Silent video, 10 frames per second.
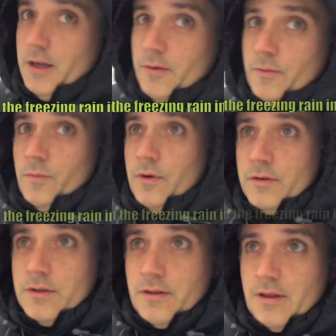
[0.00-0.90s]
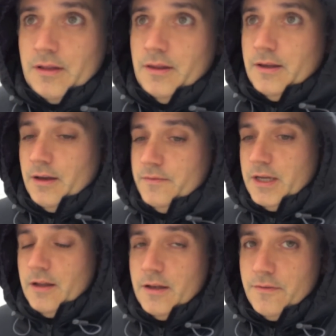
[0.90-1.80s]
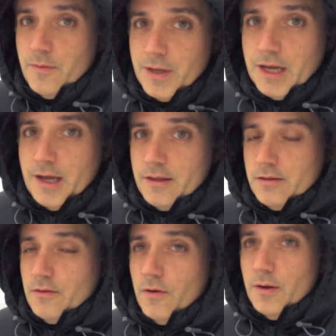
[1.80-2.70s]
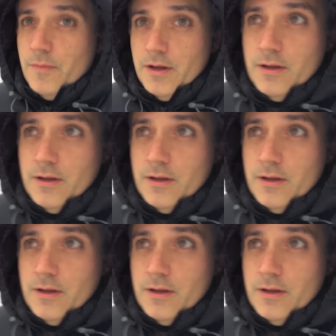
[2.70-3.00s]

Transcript: and we're just at the kind of tail end of a big ice storm.